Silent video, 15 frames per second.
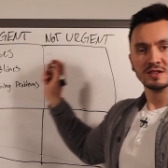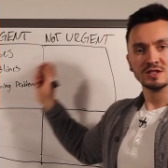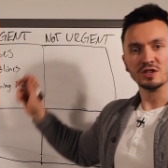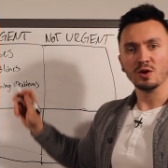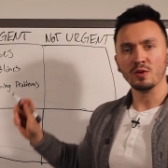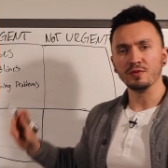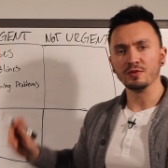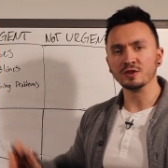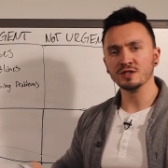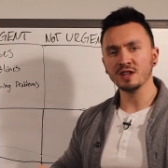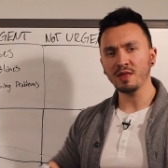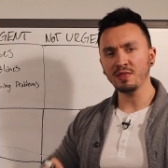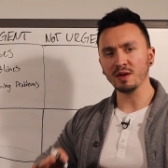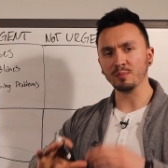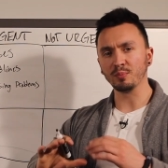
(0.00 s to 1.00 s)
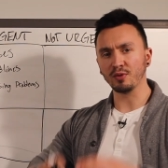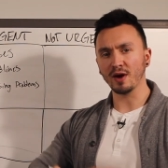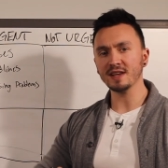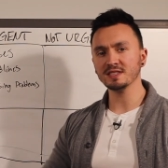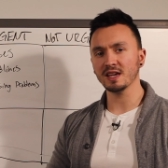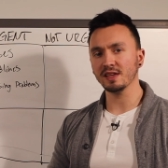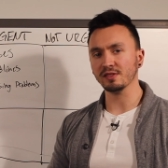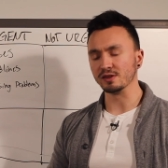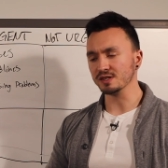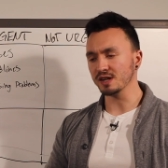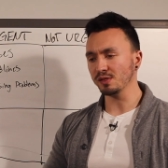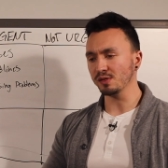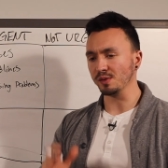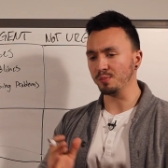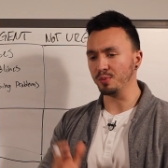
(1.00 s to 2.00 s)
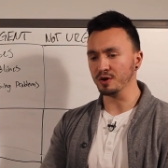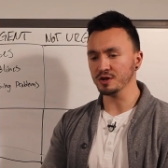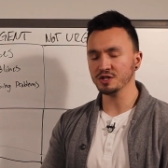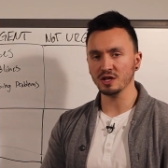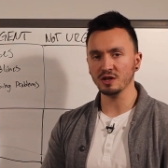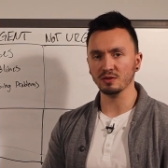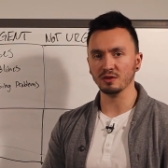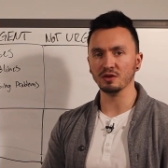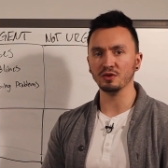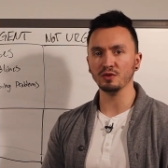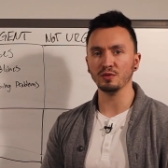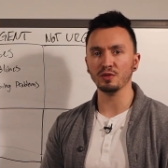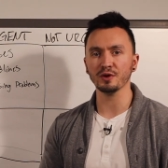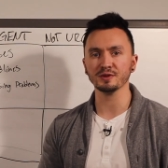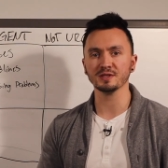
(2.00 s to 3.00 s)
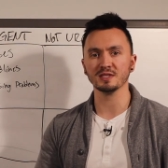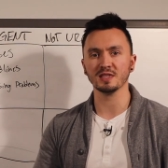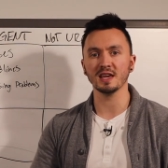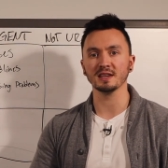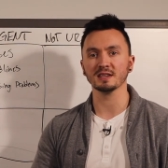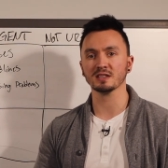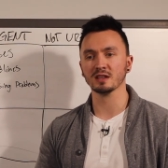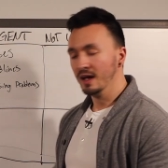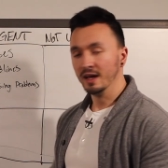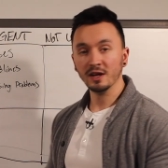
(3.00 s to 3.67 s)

So there's nothing pressing, there's nothing pushing you to do those things.